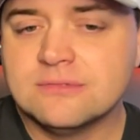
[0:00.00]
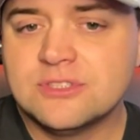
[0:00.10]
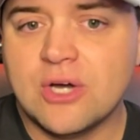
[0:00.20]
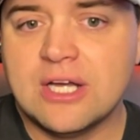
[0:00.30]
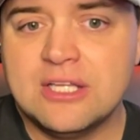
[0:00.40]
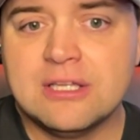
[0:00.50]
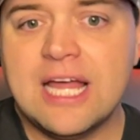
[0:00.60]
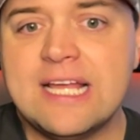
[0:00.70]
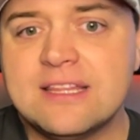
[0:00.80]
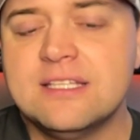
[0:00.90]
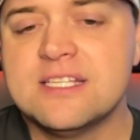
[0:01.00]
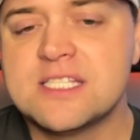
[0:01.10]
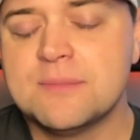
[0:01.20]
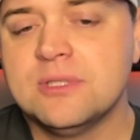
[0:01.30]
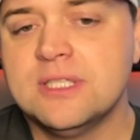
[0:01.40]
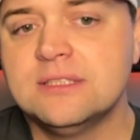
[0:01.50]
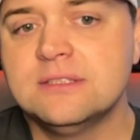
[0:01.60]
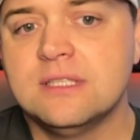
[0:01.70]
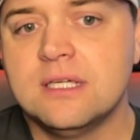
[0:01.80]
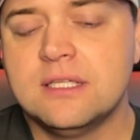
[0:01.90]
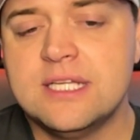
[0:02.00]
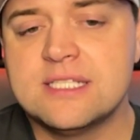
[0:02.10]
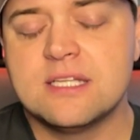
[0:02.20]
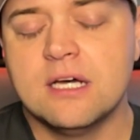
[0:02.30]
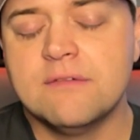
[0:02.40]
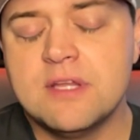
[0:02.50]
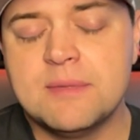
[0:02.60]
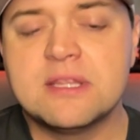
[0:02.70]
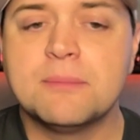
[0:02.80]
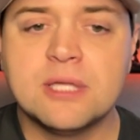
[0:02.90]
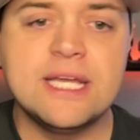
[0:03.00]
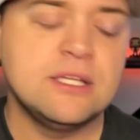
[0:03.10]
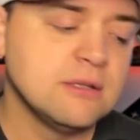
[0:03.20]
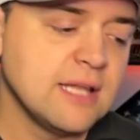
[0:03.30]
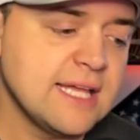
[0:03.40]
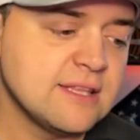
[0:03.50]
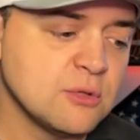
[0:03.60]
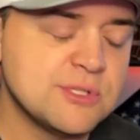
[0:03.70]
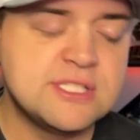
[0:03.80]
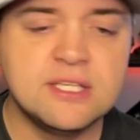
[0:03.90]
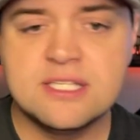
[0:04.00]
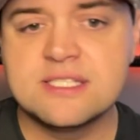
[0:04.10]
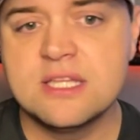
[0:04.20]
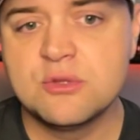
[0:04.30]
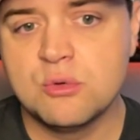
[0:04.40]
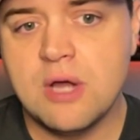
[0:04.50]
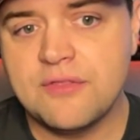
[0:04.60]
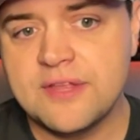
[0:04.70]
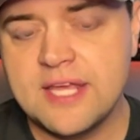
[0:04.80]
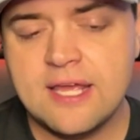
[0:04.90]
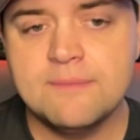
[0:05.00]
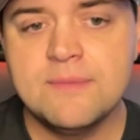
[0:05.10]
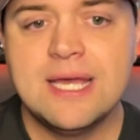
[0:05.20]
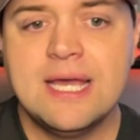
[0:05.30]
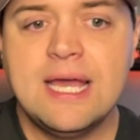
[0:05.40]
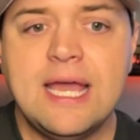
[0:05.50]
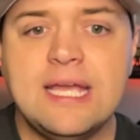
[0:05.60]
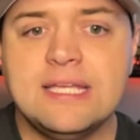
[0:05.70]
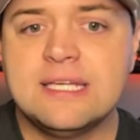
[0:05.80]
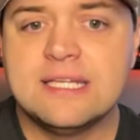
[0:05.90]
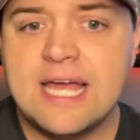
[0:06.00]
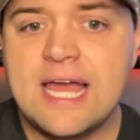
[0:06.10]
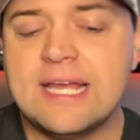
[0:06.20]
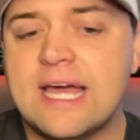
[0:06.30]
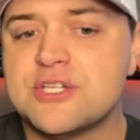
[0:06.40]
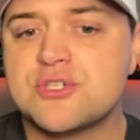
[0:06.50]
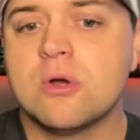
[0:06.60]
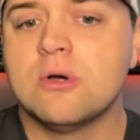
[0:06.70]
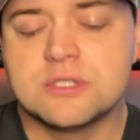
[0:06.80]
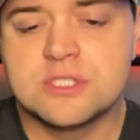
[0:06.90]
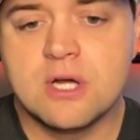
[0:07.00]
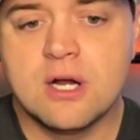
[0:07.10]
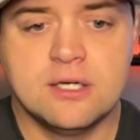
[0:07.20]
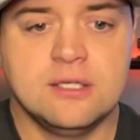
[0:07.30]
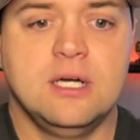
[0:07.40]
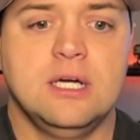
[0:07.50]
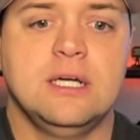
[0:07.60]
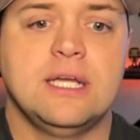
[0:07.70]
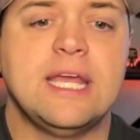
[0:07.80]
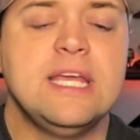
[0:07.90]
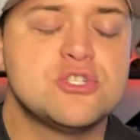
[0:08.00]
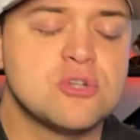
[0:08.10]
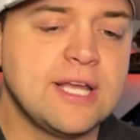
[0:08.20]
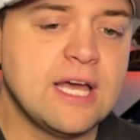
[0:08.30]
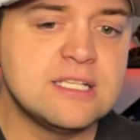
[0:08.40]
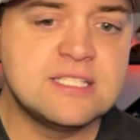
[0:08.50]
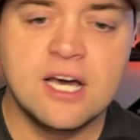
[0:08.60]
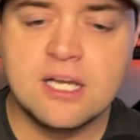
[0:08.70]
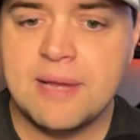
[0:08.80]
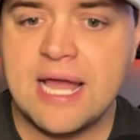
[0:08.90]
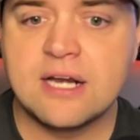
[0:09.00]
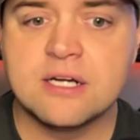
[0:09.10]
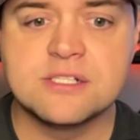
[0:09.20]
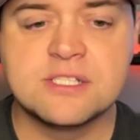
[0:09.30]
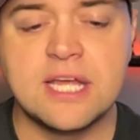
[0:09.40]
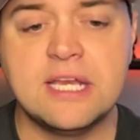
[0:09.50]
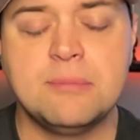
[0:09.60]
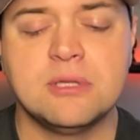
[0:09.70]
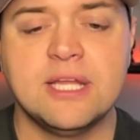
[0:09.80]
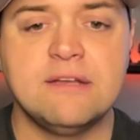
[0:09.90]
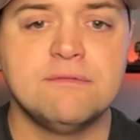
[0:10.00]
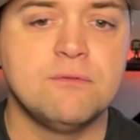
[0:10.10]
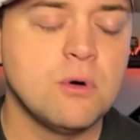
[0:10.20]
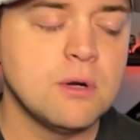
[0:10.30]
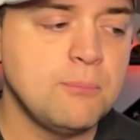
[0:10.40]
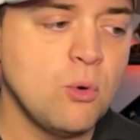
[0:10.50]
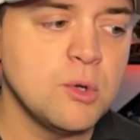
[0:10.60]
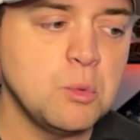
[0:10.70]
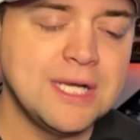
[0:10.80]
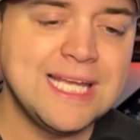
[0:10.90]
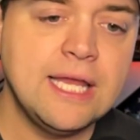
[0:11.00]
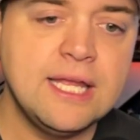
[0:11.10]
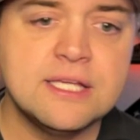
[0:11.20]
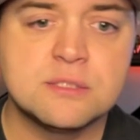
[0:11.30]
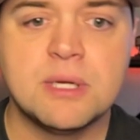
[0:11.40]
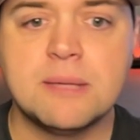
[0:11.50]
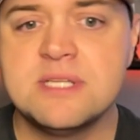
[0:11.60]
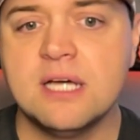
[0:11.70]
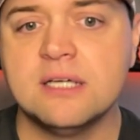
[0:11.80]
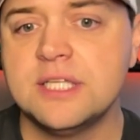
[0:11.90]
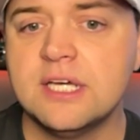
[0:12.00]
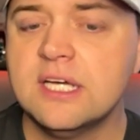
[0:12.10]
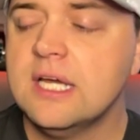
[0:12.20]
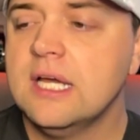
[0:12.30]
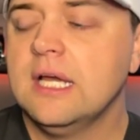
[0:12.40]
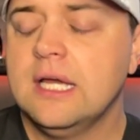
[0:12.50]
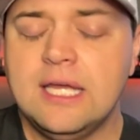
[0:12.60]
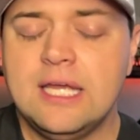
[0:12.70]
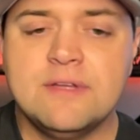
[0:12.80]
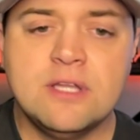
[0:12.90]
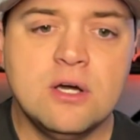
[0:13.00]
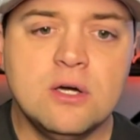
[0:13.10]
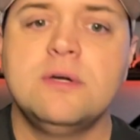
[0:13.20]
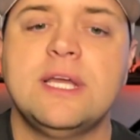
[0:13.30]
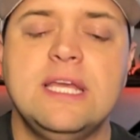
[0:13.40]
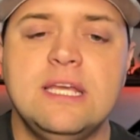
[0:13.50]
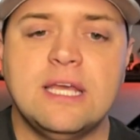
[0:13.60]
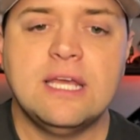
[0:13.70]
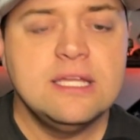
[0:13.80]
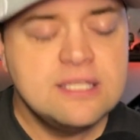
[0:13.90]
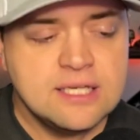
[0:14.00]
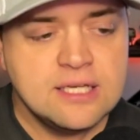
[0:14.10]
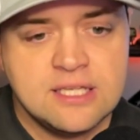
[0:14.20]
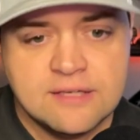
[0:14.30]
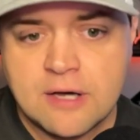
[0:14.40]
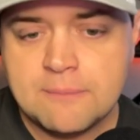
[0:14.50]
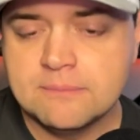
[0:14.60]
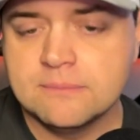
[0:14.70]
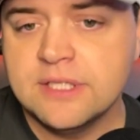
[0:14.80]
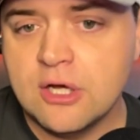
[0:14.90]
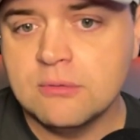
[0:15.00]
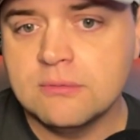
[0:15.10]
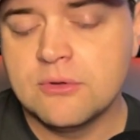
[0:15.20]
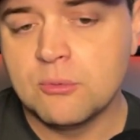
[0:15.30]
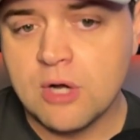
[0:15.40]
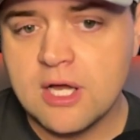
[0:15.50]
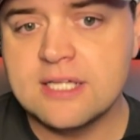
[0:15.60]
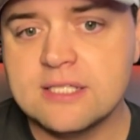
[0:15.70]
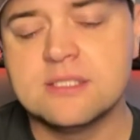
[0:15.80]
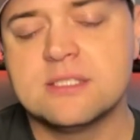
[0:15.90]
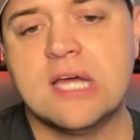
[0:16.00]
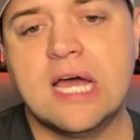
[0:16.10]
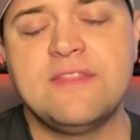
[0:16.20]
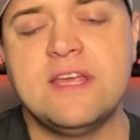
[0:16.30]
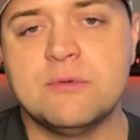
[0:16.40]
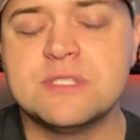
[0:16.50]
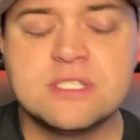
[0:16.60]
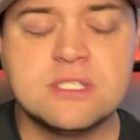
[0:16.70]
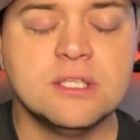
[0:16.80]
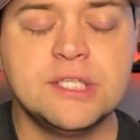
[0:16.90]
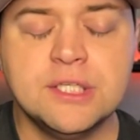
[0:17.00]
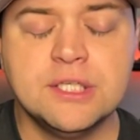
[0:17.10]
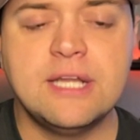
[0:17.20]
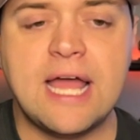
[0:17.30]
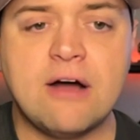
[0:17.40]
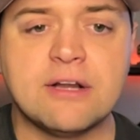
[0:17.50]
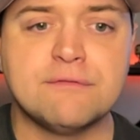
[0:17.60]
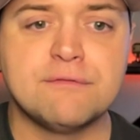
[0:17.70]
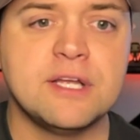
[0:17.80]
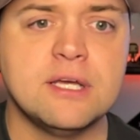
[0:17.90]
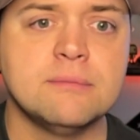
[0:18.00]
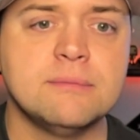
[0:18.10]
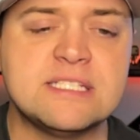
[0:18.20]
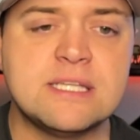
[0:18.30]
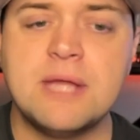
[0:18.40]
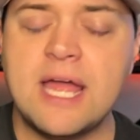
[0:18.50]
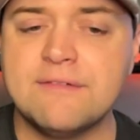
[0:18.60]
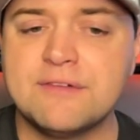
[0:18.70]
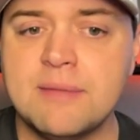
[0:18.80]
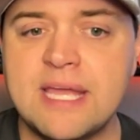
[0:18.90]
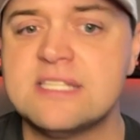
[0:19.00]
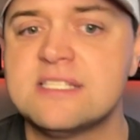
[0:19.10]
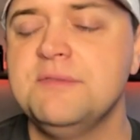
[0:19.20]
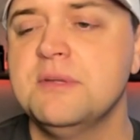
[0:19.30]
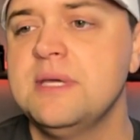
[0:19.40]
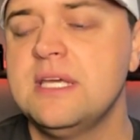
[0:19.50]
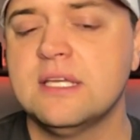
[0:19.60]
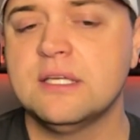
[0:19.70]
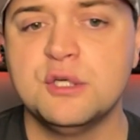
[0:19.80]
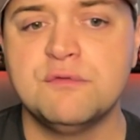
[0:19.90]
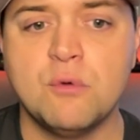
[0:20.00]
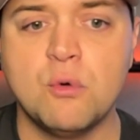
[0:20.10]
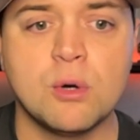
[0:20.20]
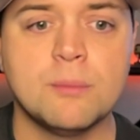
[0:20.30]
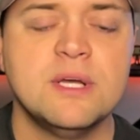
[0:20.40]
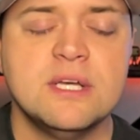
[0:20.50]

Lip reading: So you like the disciplinedness of them at the plate. You like their resiliency throughout the game. Aiden Kanak had a strong start. He struck out a ton of batters, and he played 4.1 innings. But I'm telling you, even though he did give up, the runs, I think it was still a good outing for him. He seemed to have command, seemed to be in good form.